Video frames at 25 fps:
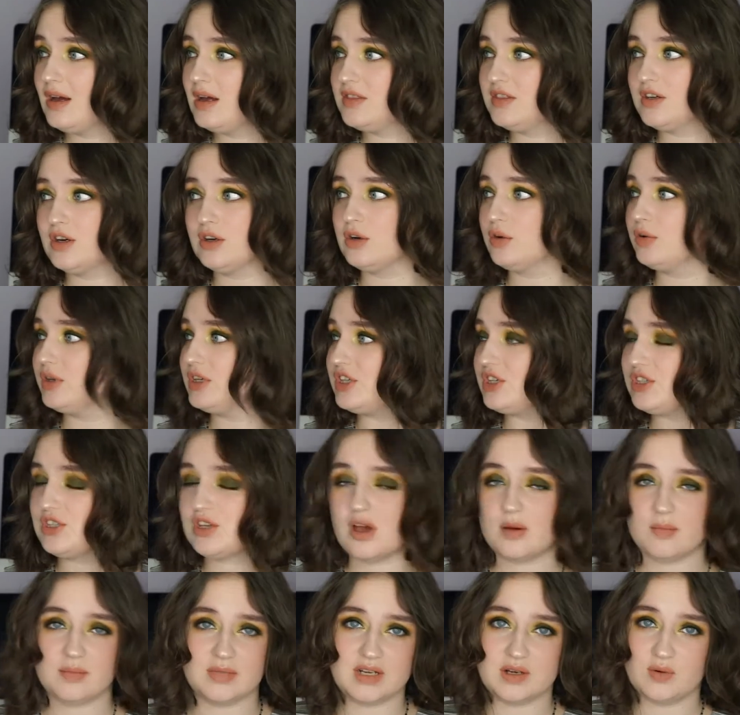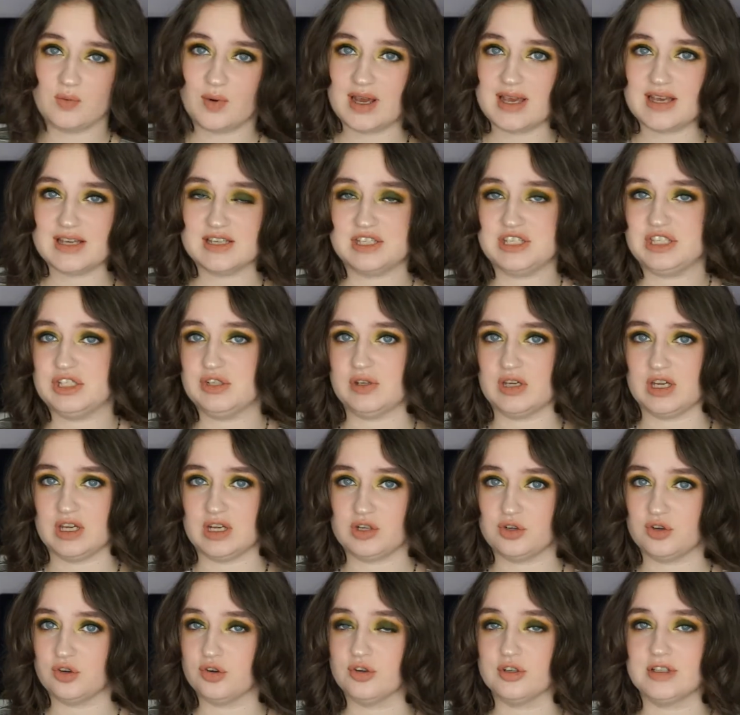There are only so many ways you
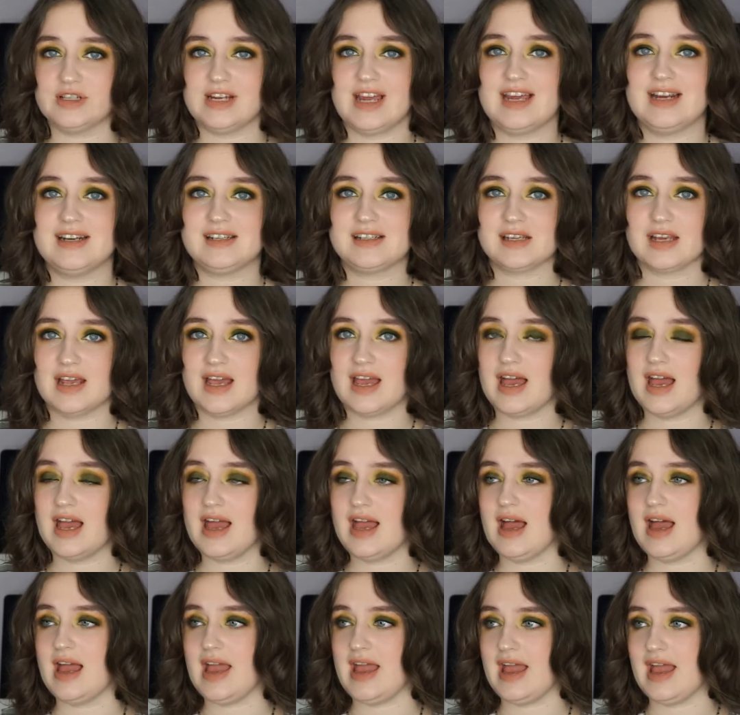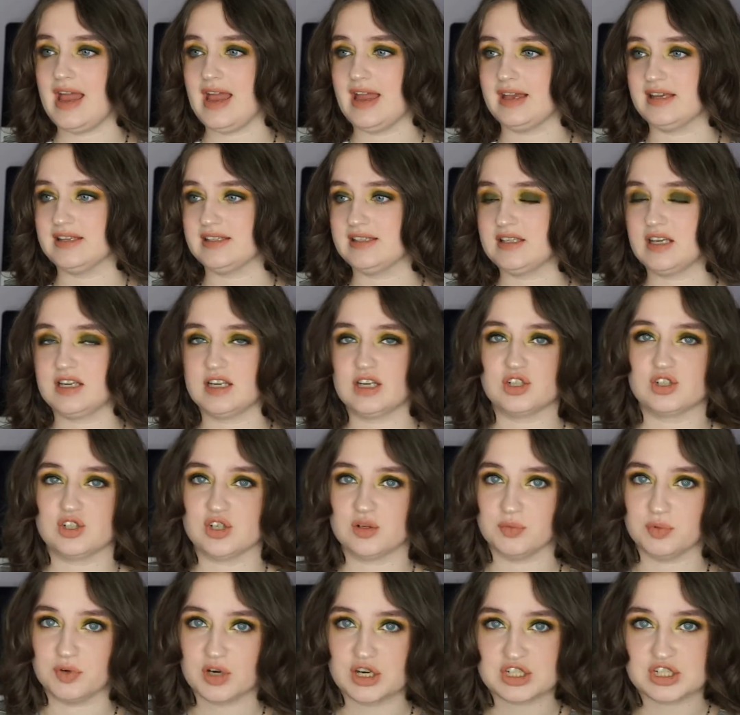can create a
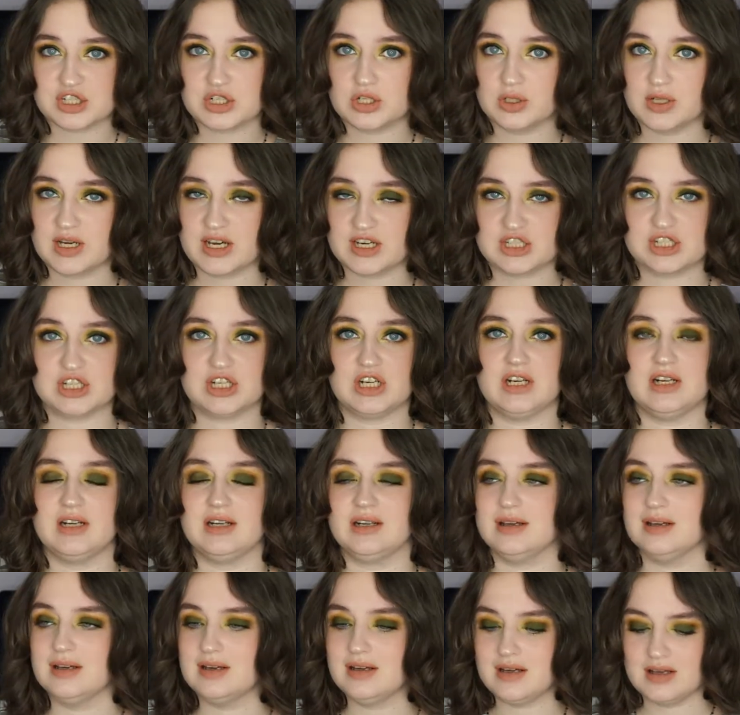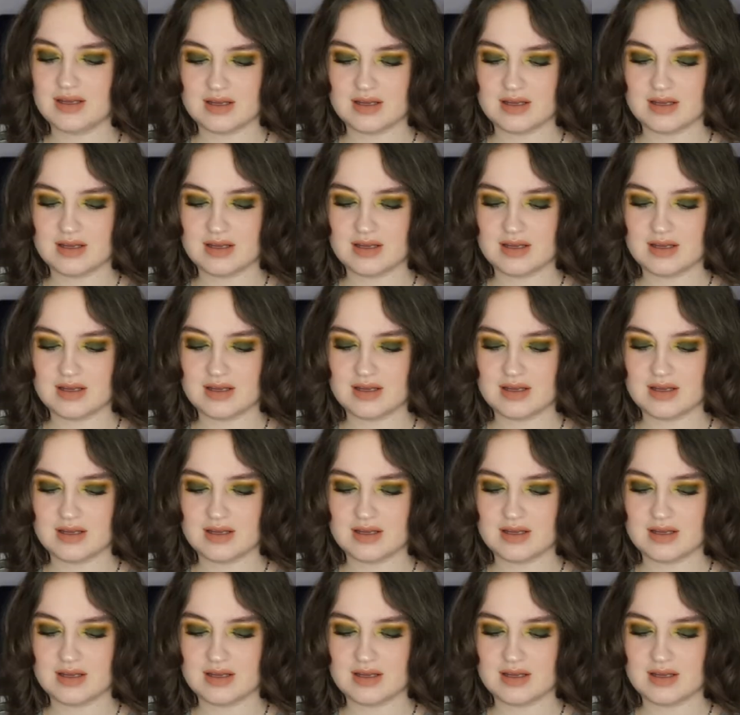signature brush collection.